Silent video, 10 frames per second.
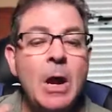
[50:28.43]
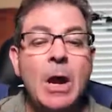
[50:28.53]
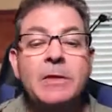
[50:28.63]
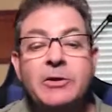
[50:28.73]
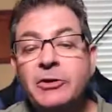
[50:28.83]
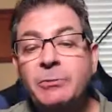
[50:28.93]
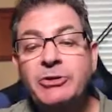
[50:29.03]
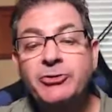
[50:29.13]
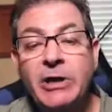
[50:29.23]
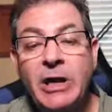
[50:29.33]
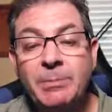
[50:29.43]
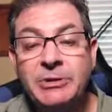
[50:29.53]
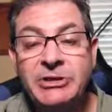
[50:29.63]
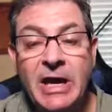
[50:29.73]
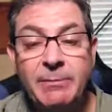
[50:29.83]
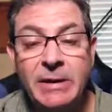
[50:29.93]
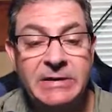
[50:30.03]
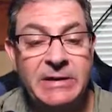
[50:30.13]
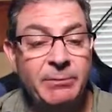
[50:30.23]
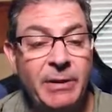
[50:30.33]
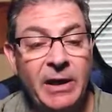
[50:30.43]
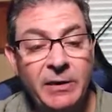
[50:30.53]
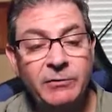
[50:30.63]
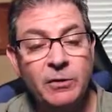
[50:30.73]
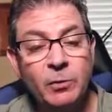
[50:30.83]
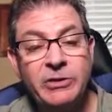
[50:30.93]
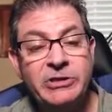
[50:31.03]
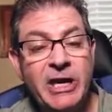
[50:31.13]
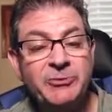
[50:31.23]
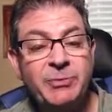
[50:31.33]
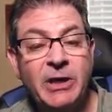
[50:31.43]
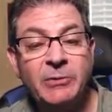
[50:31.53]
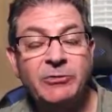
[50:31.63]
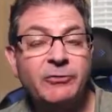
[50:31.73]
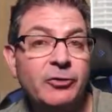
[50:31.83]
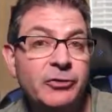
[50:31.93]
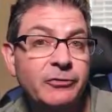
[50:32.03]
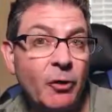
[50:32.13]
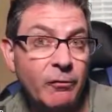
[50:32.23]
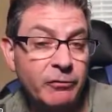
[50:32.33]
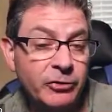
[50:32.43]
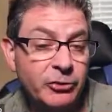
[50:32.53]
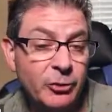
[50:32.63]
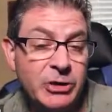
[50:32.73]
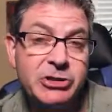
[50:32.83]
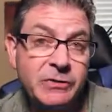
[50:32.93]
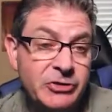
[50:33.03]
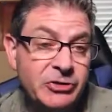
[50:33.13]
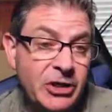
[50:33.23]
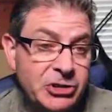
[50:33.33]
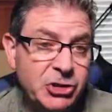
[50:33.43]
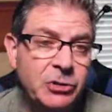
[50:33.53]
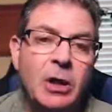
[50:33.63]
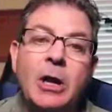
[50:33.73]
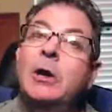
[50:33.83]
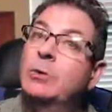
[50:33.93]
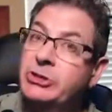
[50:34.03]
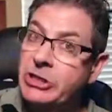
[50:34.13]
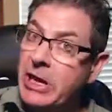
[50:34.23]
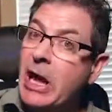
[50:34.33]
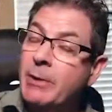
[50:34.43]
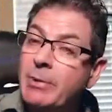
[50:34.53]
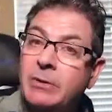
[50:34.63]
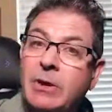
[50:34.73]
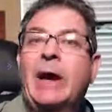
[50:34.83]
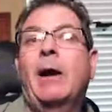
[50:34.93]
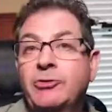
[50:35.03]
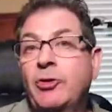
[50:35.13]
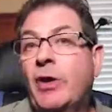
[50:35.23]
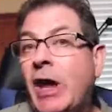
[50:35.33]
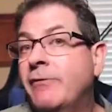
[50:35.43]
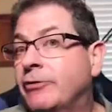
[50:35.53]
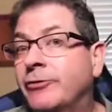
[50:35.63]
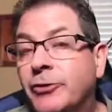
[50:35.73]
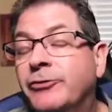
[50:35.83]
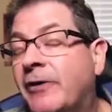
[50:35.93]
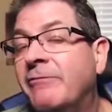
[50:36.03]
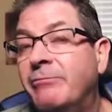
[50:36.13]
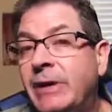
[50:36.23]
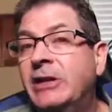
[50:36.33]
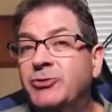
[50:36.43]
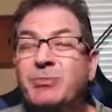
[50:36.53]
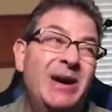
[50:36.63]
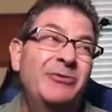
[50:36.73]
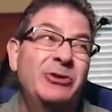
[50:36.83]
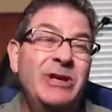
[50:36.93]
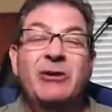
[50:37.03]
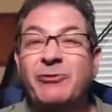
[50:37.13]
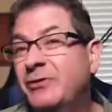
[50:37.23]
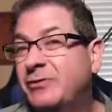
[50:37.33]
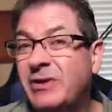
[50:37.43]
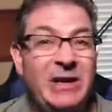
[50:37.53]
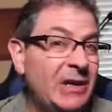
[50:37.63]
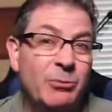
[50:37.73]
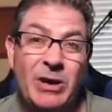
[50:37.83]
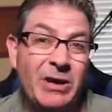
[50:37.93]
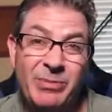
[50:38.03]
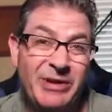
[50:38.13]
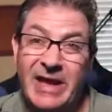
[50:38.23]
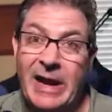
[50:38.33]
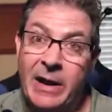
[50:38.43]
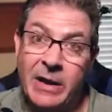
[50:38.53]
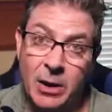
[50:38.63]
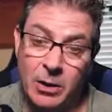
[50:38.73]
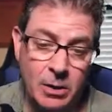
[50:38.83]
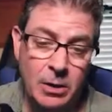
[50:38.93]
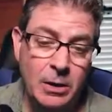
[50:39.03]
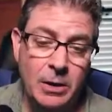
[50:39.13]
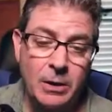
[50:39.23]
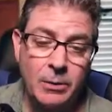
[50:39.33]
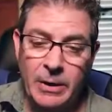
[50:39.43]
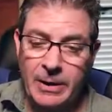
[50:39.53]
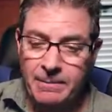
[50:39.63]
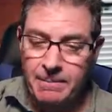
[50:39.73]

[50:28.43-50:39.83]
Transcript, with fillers: This can be straight up escapement behavior where the task becomes aversive over the duration of the session, which can happen. Like I was okay for the first five minutes, but after 10 or 15, I'm ready to get out of here. Right.